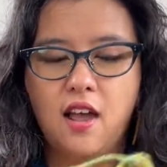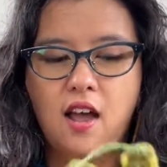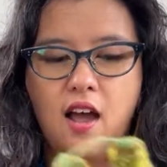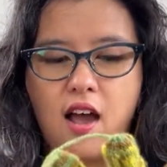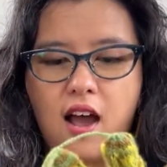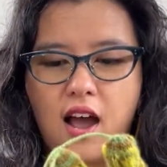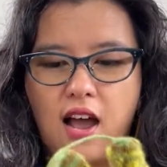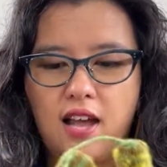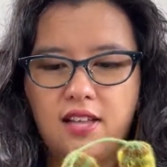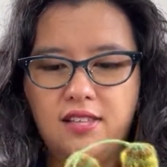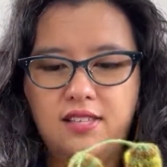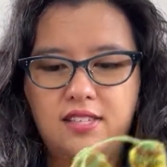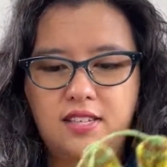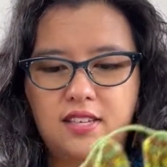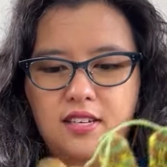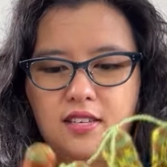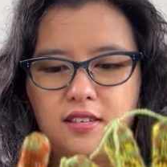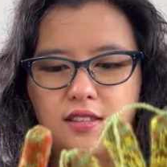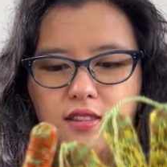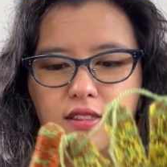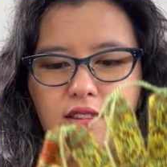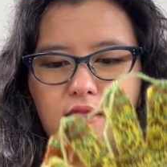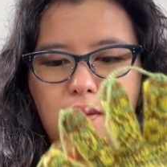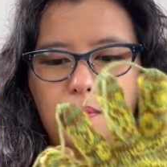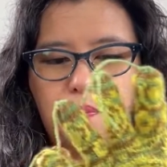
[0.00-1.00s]
I
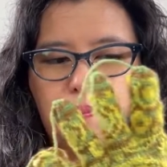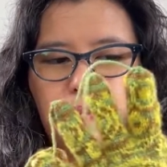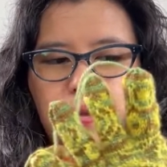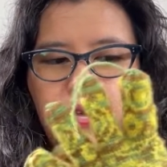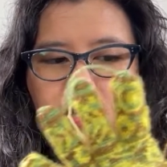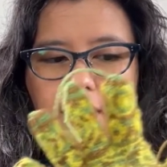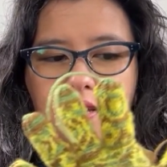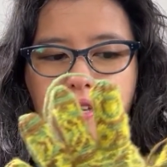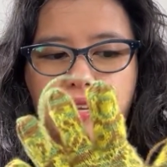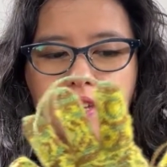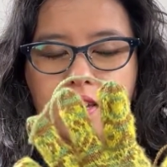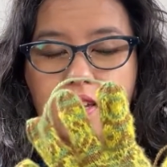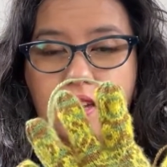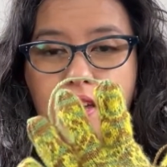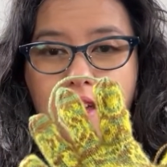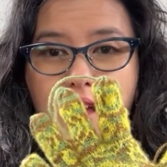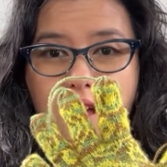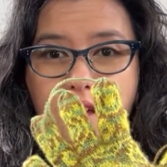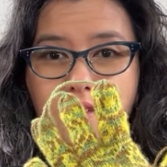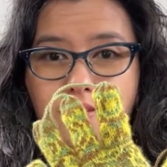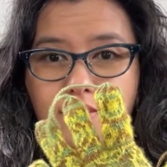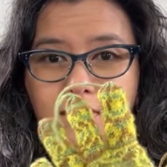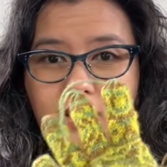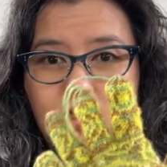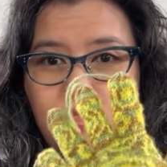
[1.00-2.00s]
did the pinky
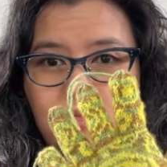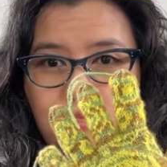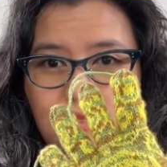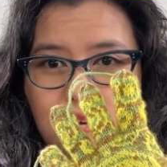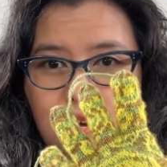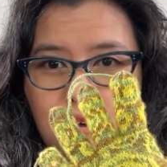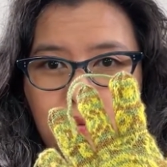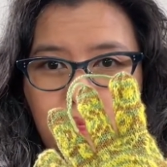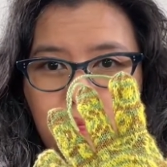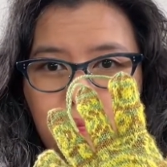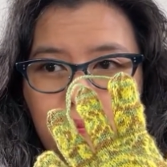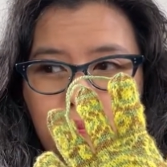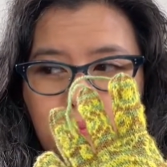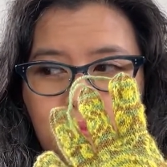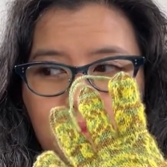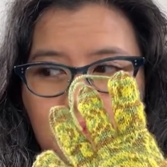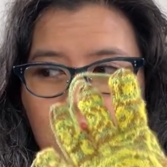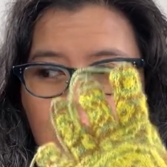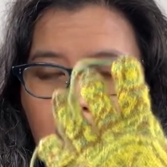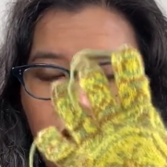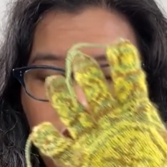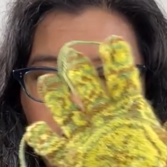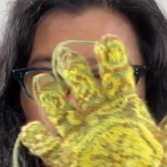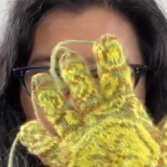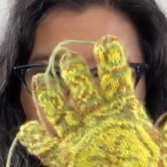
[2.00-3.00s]
and the thumb
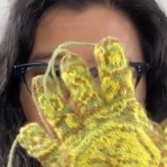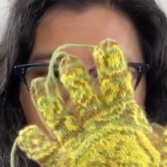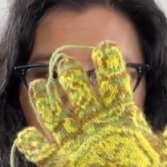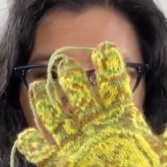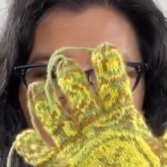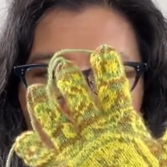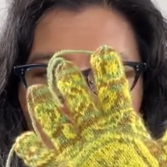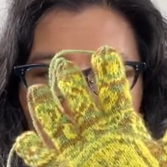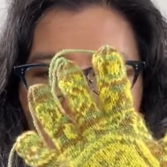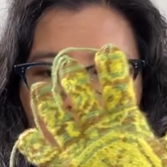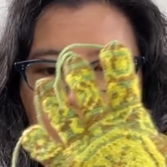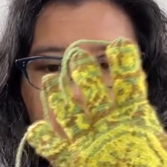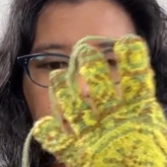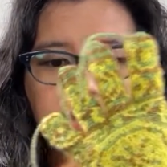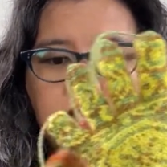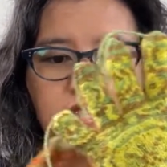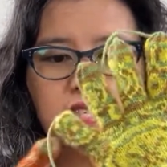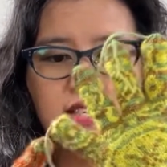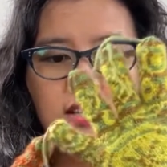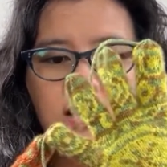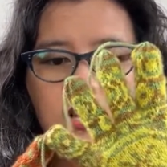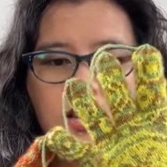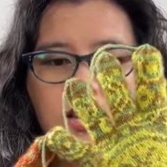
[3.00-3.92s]
first,